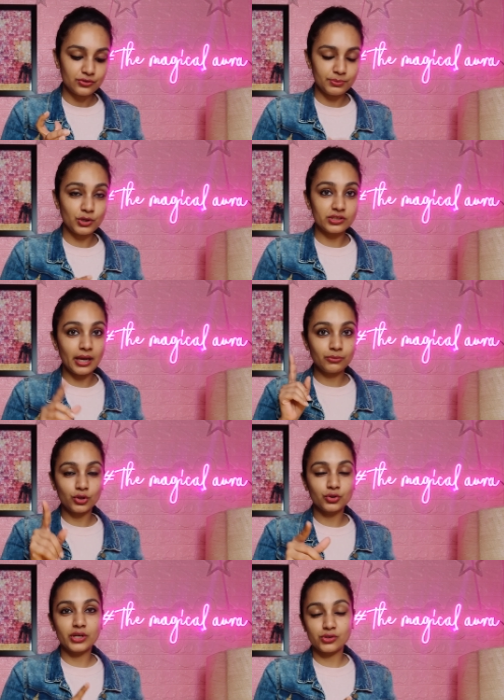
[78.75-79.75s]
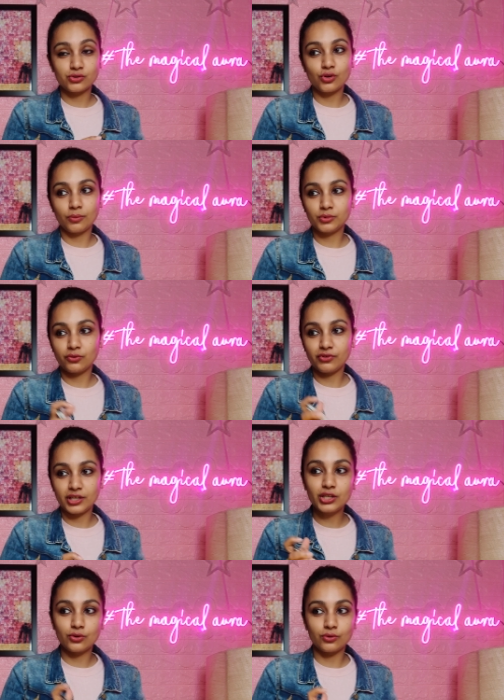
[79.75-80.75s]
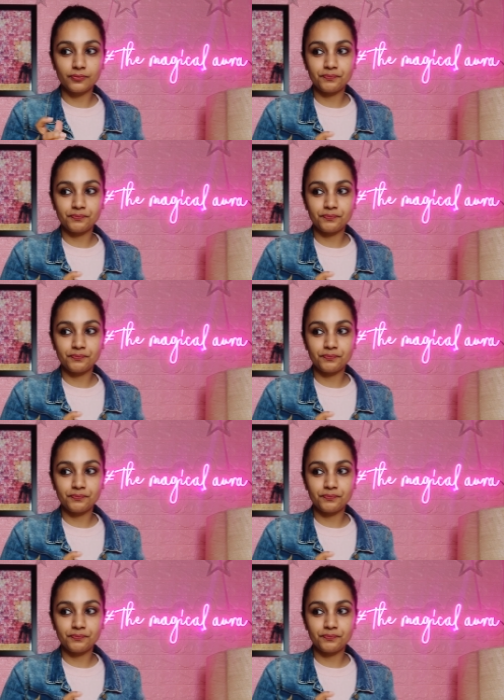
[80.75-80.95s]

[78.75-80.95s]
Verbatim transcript: so because I'm not going to stop the video.